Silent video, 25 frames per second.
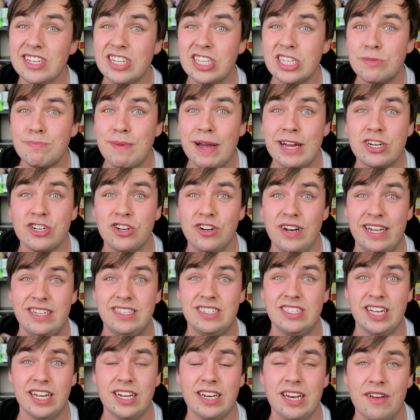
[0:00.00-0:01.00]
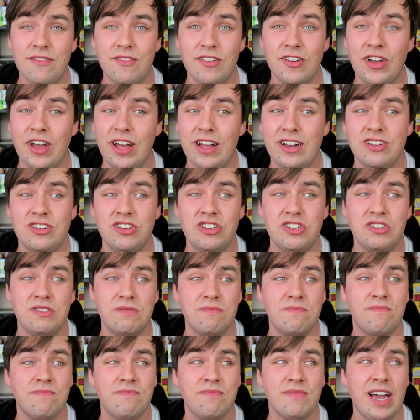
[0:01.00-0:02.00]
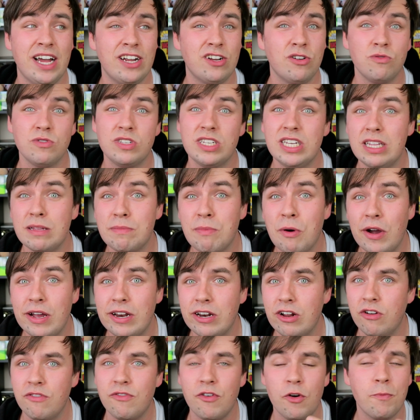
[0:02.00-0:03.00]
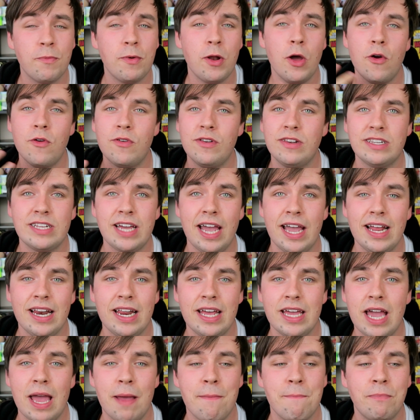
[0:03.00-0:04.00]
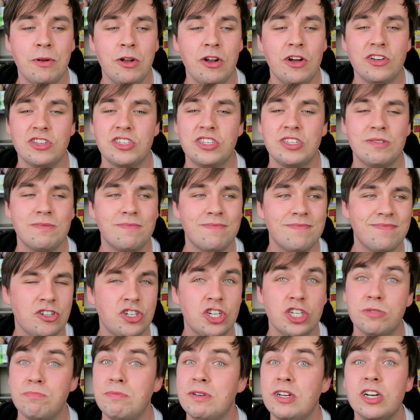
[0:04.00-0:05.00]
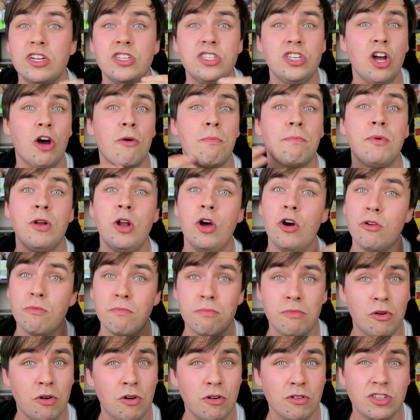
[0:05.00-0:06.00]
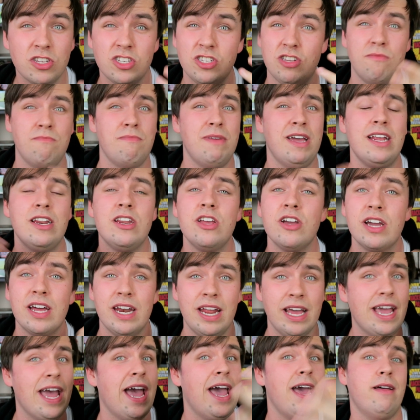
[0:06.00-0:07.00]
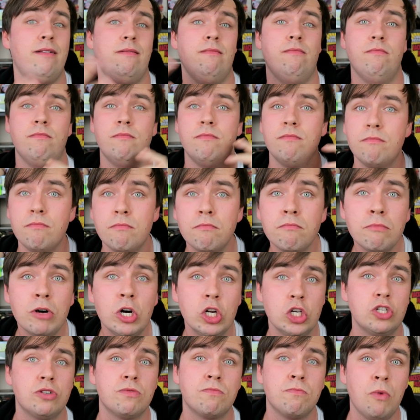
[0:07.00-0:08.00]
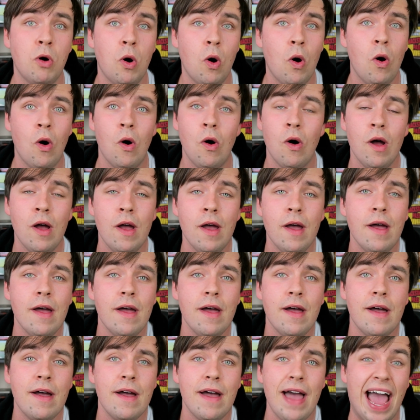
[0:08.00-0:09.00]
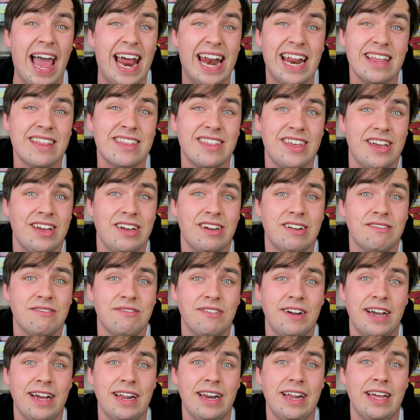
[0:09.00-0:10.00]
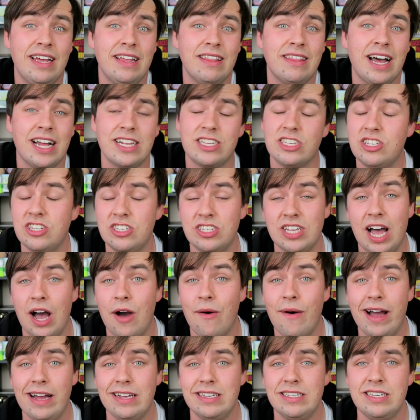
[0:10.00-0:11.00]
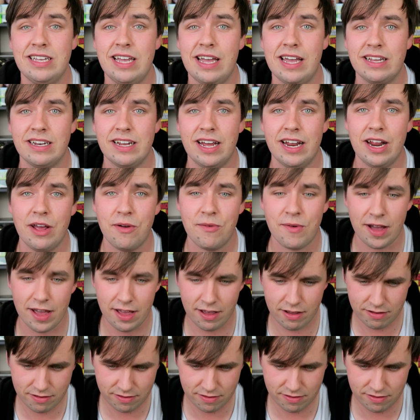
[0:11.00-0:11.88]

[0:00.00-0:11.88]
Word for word: it's special and significant, I don't see the point of uploading daily. And plus, just because you upload more doesn't mean you're gonna get much more anything, really. That's just how I see it anyway.